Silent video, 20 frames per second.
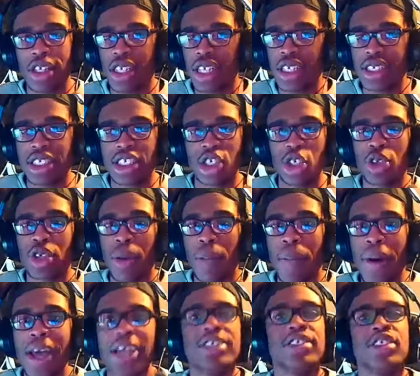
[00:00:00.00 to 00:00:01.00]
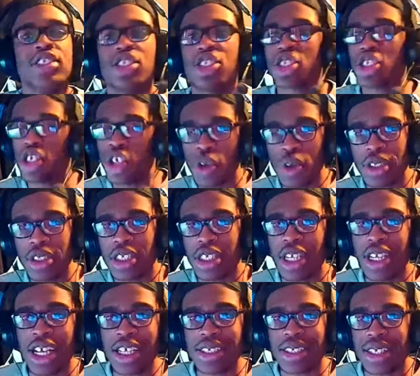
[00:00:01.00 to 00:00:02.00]
these two competitors will just go into the
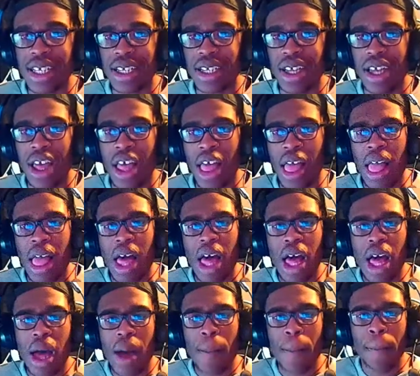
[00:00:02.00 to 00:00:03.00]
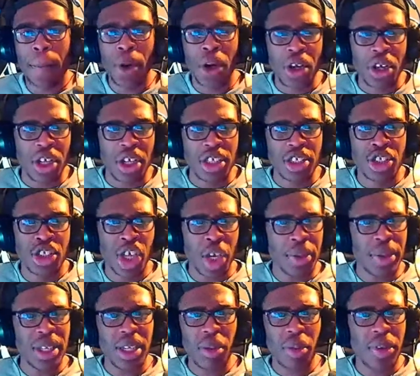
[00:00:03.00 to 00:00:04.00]
next thing. But
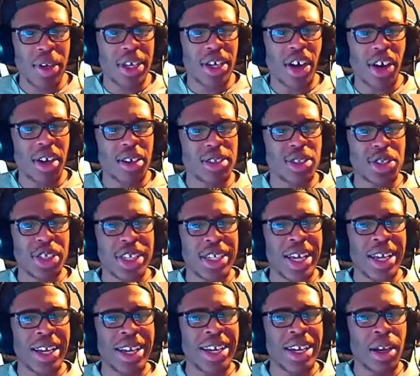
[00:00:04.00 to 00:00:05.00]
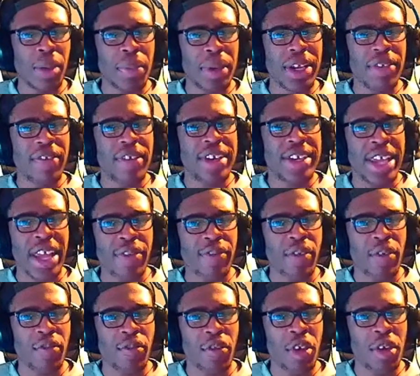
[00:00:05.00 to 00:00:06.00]
WWE kind of took it down a little bit of a
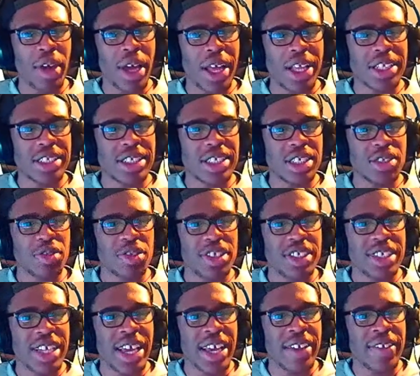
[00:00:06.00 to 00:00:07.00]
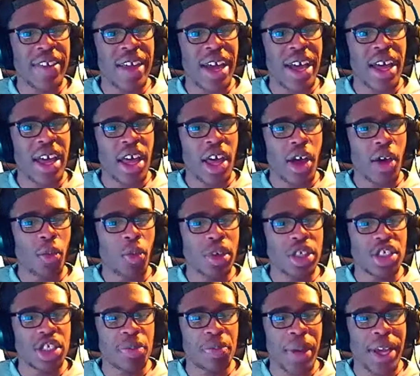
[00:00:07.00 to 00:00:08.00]
different route, and she was saying that we
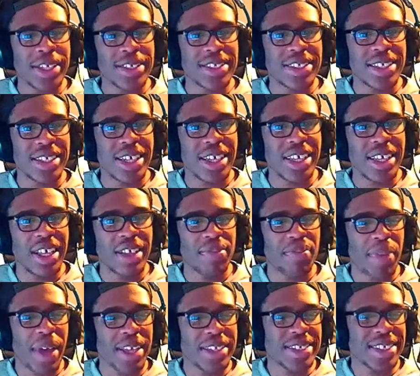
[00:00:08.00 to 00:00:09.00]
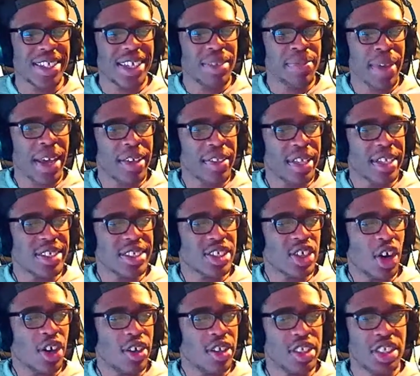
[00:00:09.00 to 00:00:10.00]
should basically make things
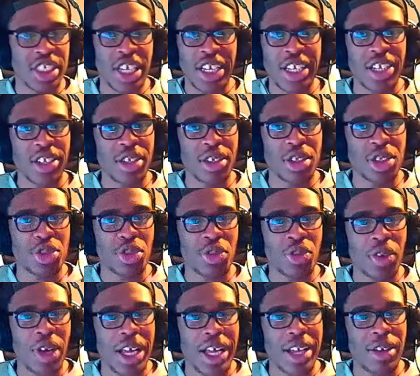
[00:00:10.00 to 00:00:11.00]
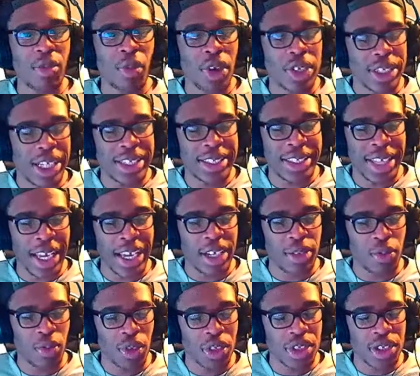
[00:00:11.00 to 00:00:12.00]
kind of gender neutral. And what they did
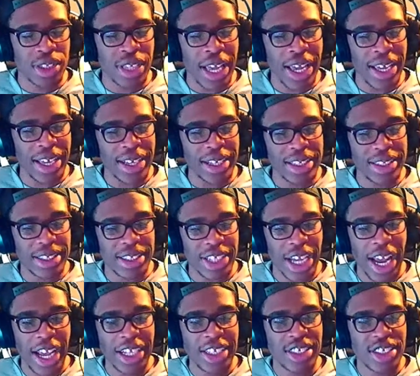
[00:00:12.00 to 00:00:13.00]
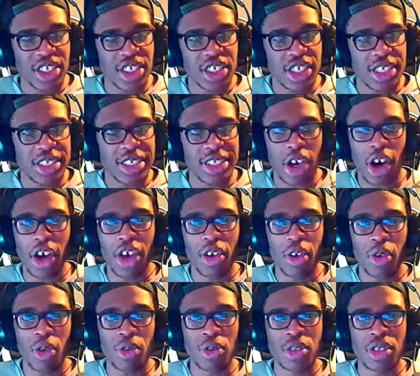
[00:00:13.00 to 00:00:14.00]
was they changed the
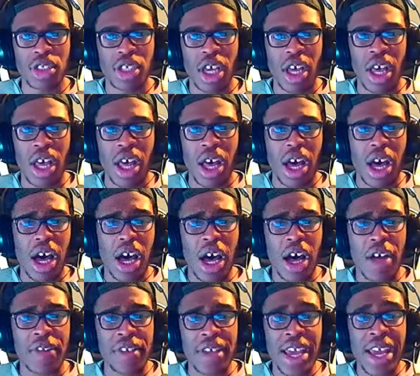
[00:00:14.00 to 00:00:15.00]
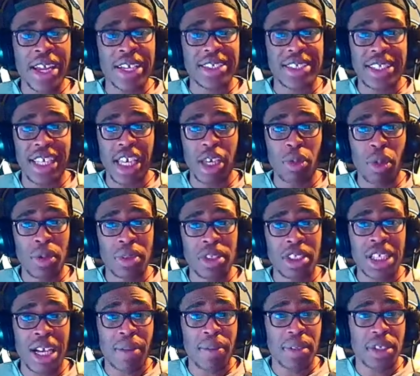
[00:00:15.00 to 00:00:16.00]
titles, the NXT Women's
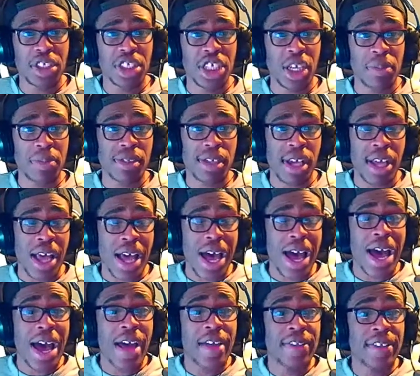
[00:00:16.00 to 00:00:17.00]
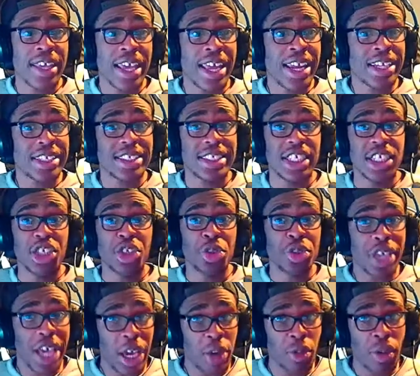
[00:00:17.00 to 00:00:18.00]
Championship and the NXT
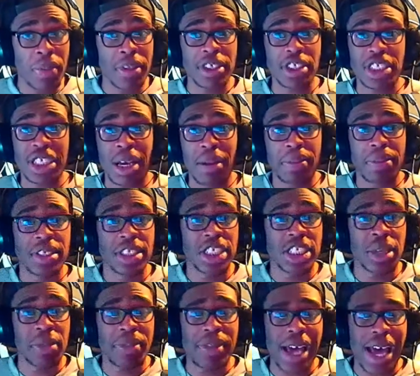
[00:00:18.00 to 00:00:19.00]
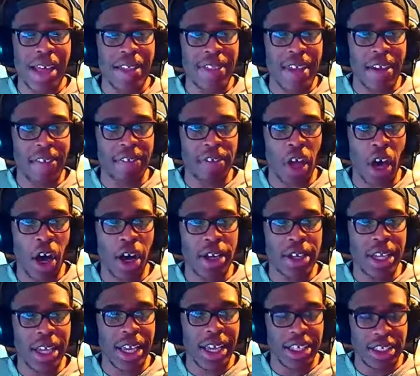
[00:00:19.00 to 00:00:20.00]
UK Women's Championship, and they've
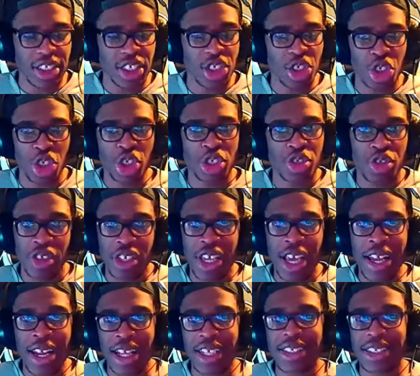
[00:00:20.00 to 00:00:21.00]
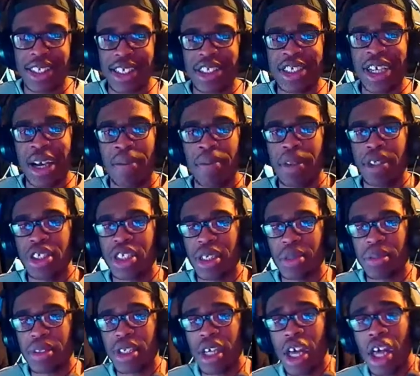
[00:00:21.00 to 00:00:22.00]
turned it into just the NXT Championship,
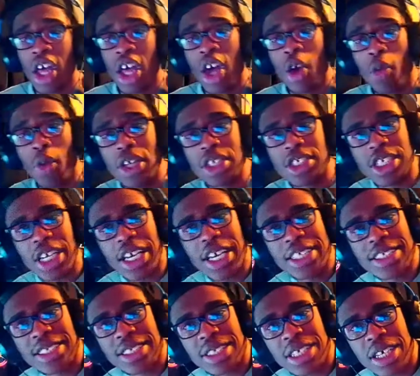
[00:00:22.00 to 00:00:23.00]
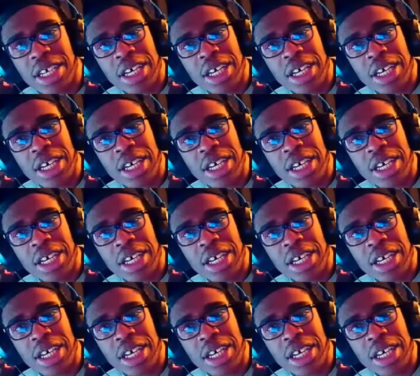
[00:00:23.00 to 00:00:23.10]
which is,